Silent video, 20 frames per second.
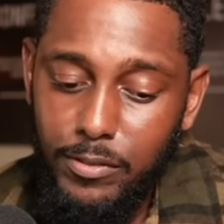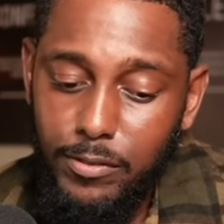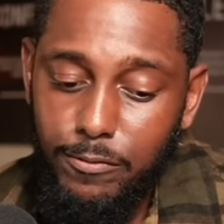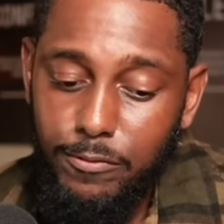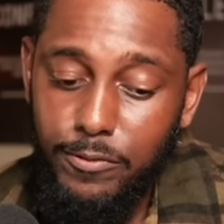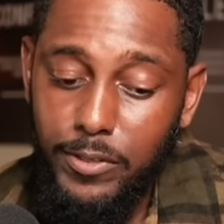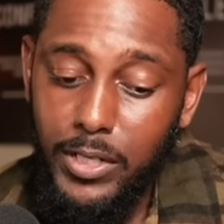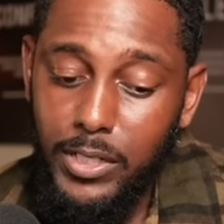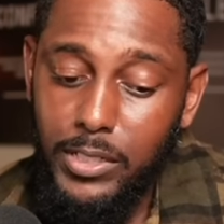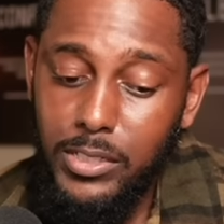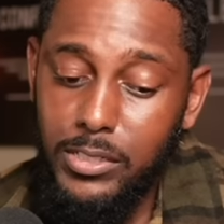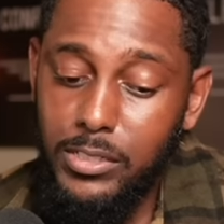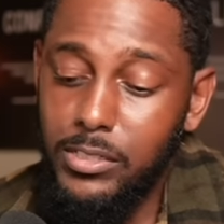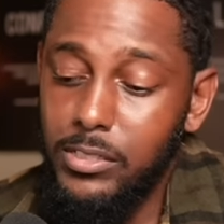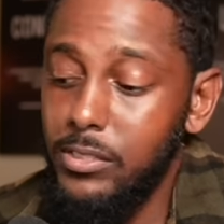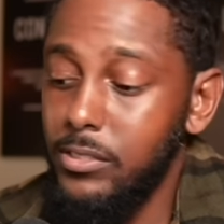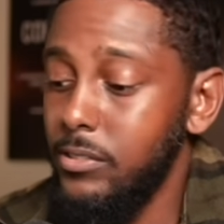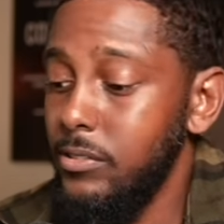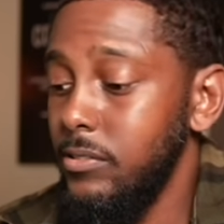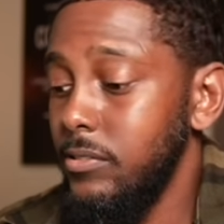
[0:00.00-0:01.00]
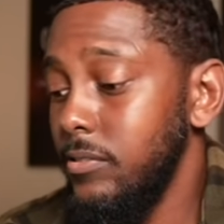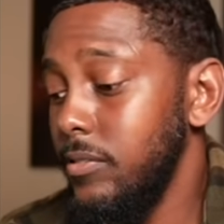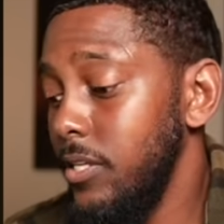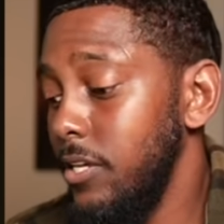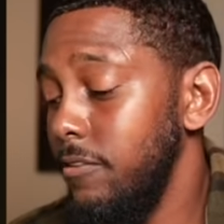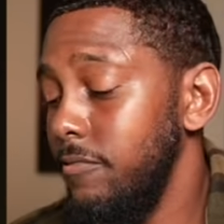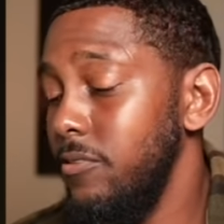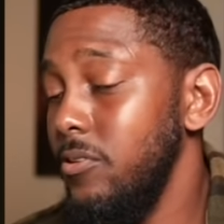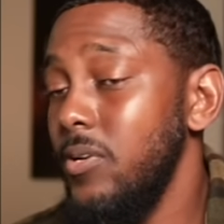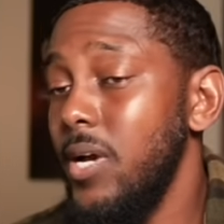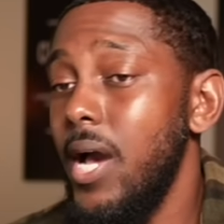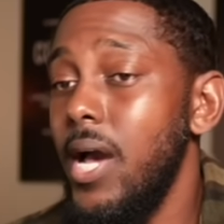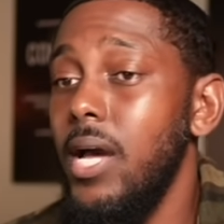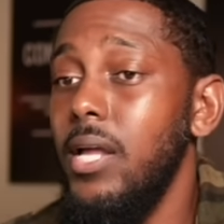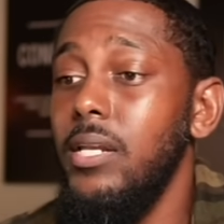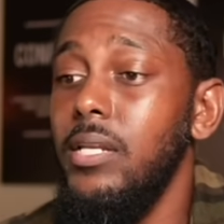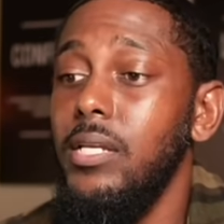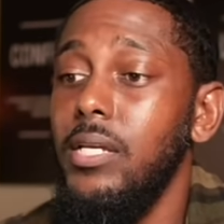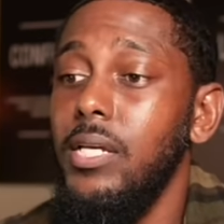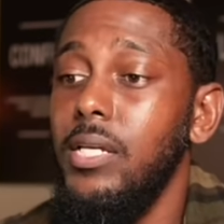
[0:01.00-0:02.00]
fellas, if you
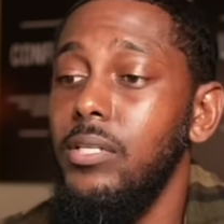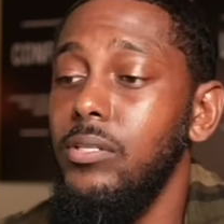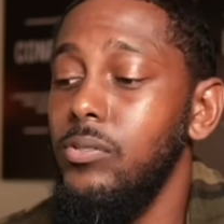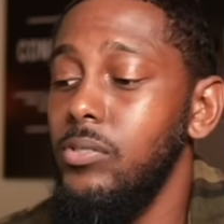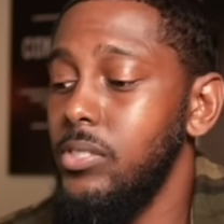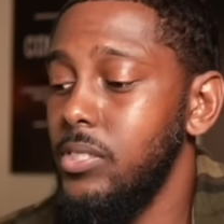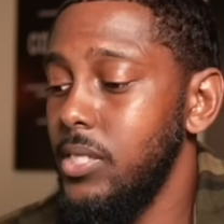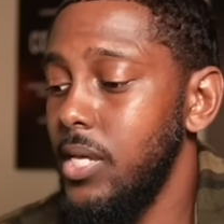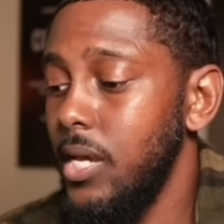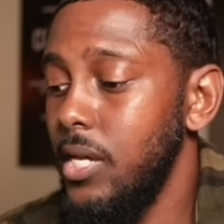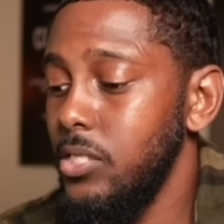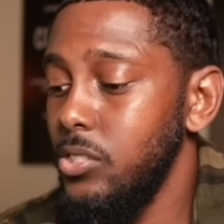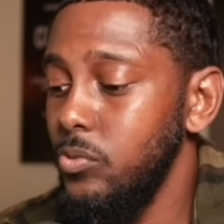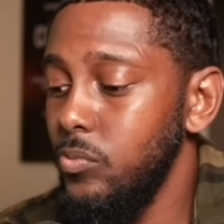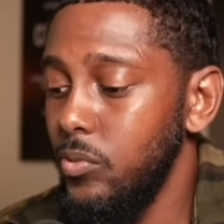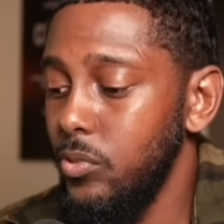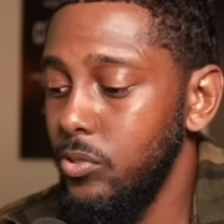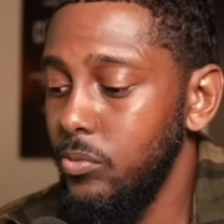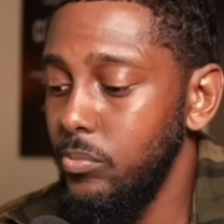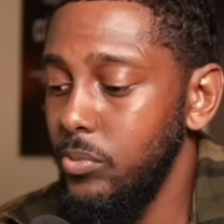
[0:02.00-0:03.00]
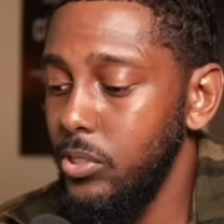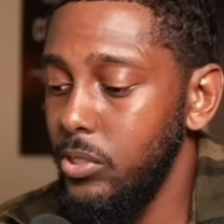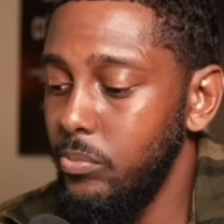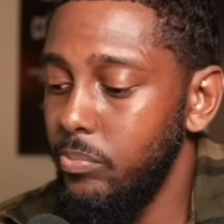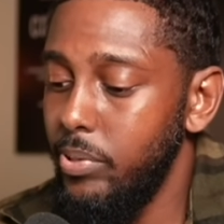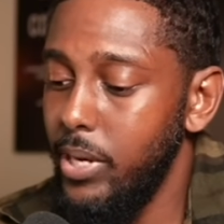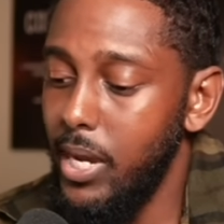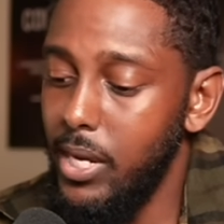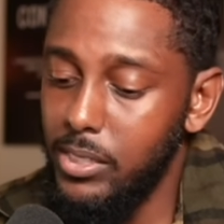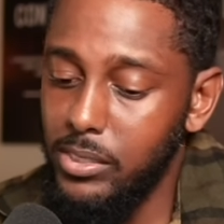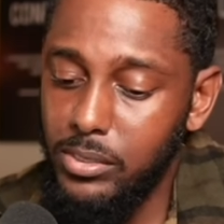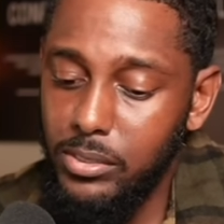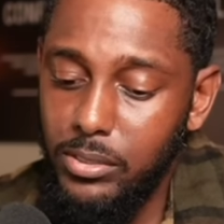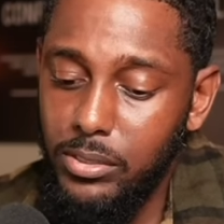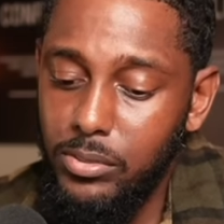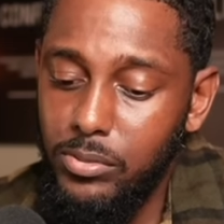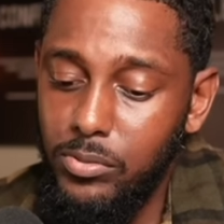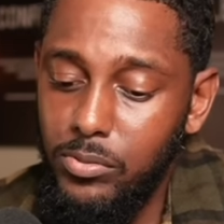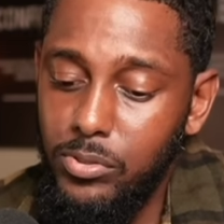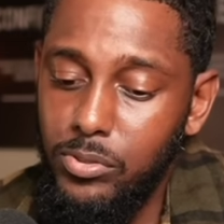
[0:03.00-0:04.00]
out there and you decide you want to be a pastor,
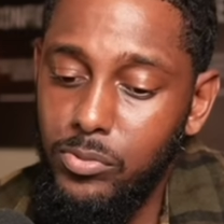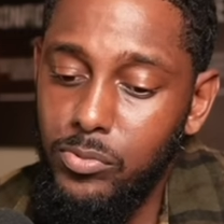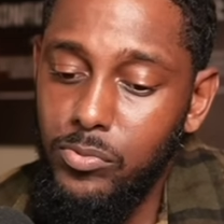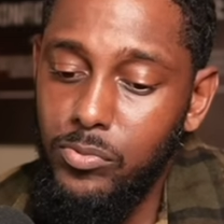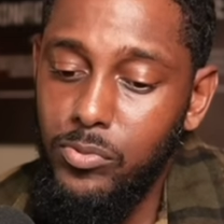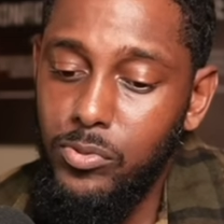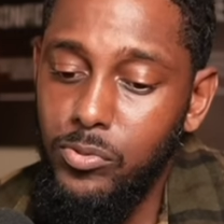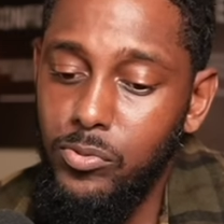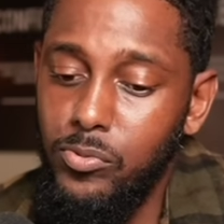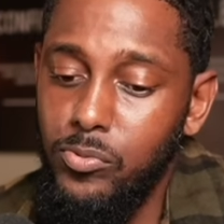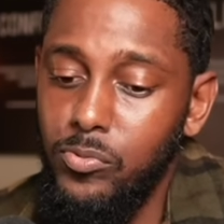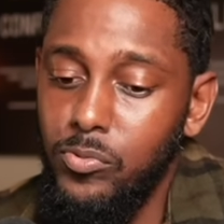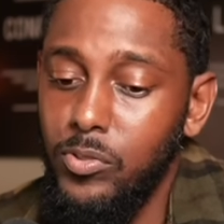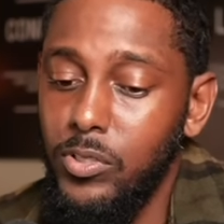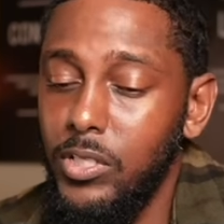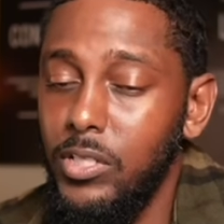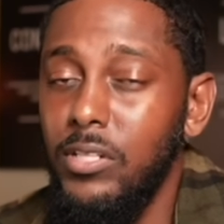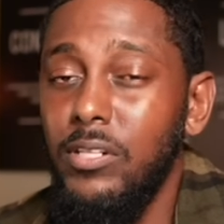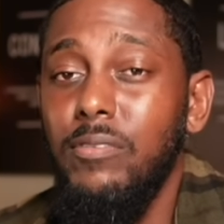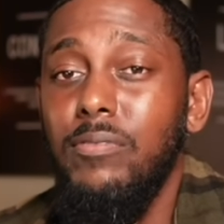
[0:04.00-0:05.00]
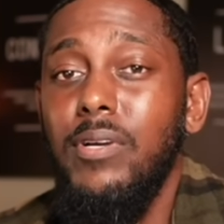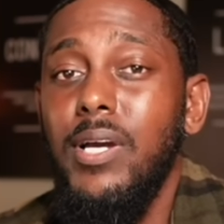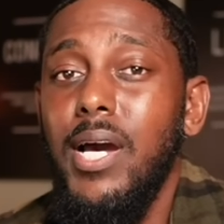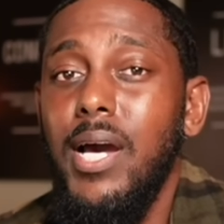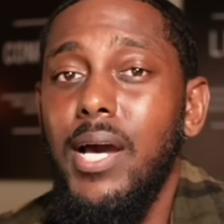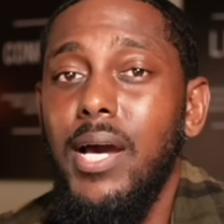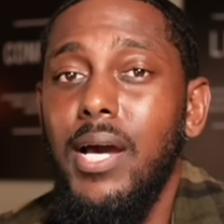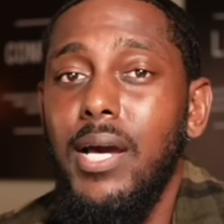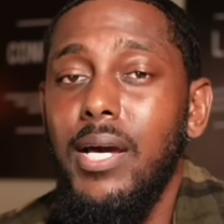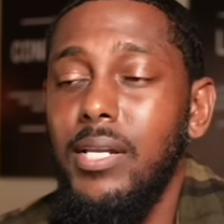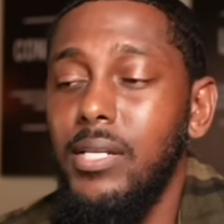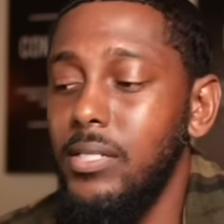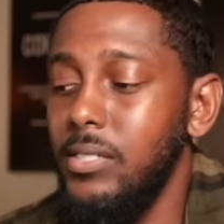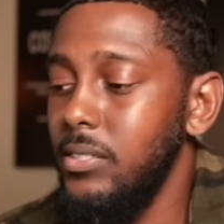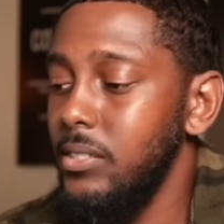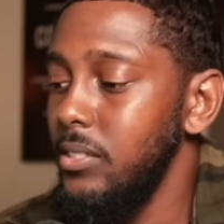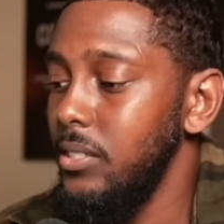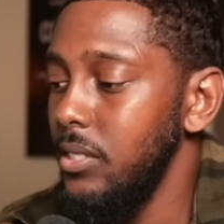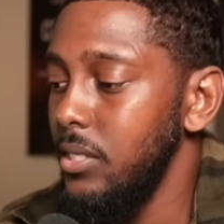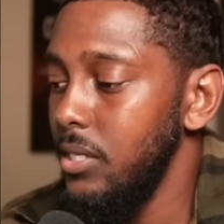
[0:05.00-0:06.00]
you love God and